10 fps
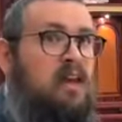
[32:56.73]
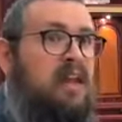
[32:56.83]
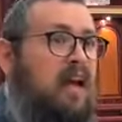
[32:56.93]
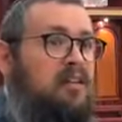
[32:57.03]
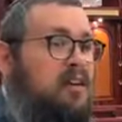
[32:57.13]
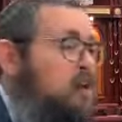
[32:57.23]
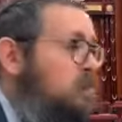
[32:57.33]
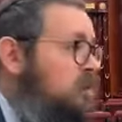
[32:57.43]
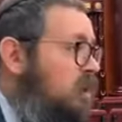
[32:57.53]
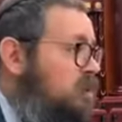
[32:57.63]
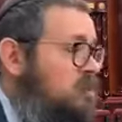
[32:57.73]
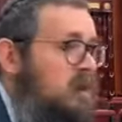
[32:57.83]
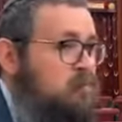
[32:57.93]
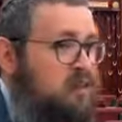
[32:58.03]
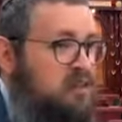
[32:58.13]
The Alter Rebbe talks
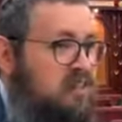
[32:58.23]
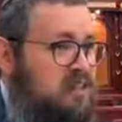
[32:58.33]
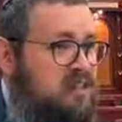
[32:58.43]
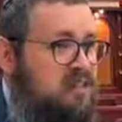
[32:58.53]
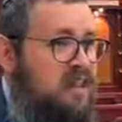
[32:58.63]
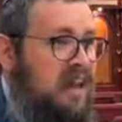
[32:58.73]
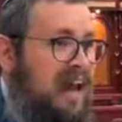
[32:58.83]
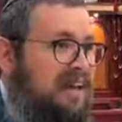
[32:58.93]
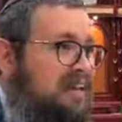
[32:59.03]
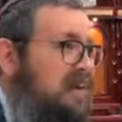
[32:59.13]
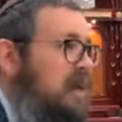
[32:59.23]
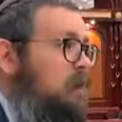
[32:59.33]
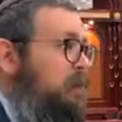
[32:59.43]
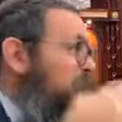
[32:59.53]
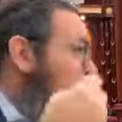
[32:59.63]
about mitzvahs and
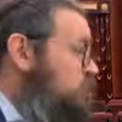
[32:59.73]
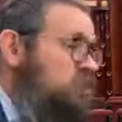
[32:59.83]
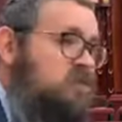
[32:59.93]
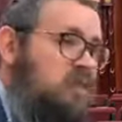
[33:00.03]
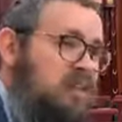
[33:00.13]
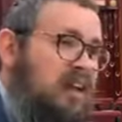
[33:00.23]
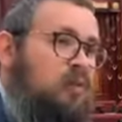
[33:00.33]
pillars that are